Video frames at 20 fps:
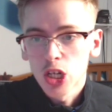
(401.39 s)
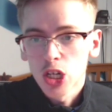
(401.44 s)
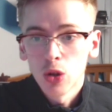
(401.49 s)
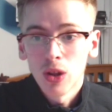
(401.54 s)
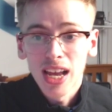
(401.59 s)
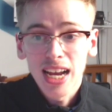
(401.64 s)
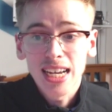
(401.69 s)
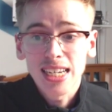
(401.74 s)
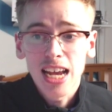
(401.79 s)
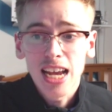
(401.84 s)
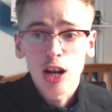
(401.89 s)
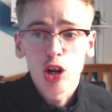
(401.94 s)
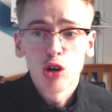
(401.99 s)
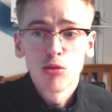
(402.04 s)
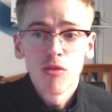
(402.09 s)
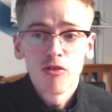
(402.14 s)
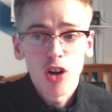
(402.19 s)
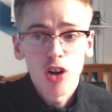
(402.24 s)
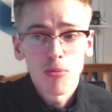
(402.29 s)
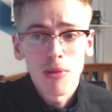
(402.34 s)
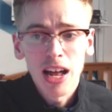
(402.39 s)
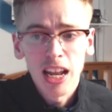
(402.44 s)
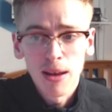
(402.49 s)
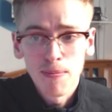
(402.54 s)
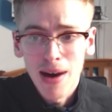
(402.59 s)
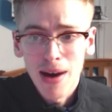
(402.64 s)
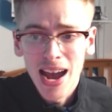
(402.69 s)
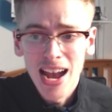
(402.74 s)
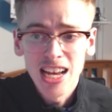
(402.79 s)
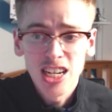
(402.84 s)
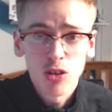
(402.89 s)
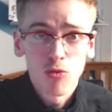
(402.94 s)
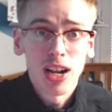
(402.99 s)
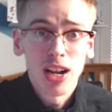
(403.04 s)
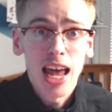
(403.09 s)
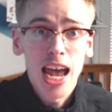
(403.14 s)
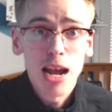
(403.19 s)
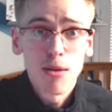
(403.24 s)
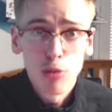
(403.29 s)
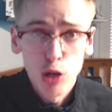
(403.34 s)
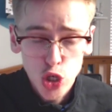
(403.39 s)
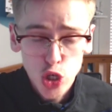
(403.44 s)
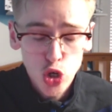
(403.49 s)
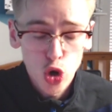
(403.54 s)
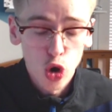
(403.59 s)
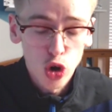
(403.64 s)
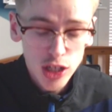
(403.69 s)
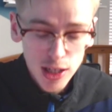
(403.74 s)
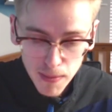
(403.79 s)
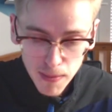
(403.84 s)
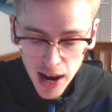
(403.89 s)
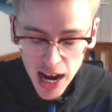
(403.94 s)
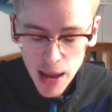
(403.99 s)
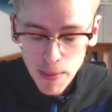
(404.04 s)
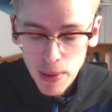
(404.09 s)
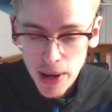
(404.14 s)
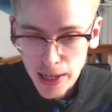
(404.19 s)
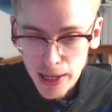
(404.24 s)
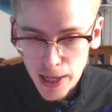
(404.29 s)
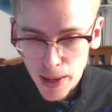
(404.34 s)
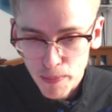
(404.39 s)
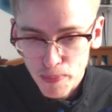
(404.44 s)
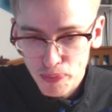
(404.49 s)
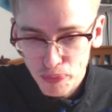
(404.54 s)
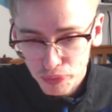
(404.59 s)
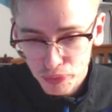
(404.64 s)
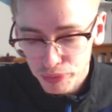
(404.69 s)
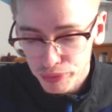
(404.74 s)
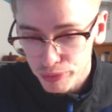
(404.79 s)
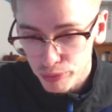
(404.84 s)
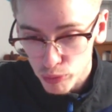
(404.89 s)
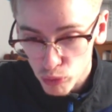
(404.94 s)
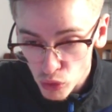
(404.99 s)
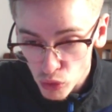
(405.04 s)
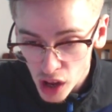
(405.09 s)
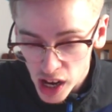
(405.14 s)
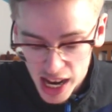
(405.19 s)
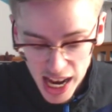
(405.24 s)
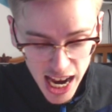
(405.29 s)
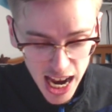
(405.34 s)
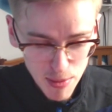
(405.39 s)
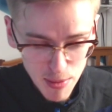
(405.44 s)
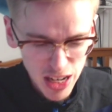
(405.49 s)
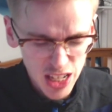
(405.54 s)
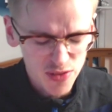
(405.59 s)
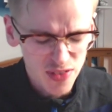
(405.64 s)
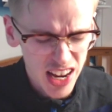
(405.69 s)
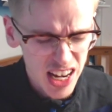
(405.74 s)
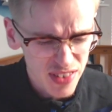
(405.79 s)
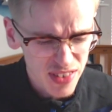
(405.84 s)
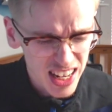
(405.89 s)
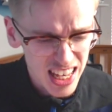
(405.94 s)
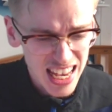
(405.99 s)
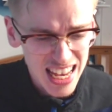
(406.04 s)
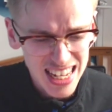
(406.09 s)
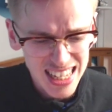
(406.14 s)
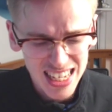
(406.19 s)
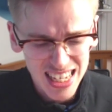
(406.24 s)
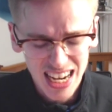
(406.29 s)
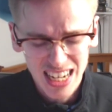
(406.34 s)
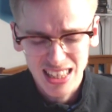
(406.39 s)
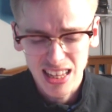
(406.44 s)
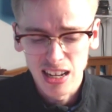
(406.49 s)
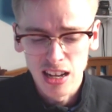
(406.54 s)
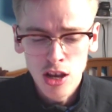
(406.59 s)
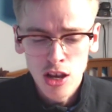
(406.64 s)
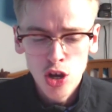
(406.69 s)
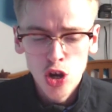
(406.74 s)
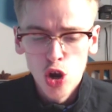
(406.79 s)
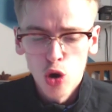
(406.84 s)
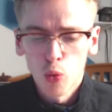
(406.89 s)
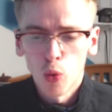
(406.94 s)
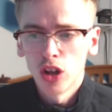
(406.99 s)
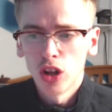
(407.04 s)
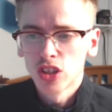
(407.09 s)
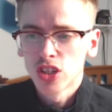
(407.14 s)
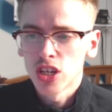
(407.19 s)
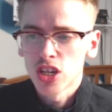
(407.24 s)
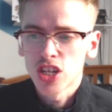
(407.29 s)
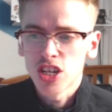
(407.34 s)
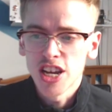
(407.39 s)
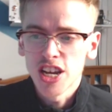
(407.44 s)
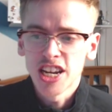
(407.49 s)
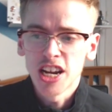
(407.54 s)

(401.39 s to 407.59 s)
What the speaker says: So like I said, coming from Alan Myers, a reliable source in my opinion, it's a very interesting one to see.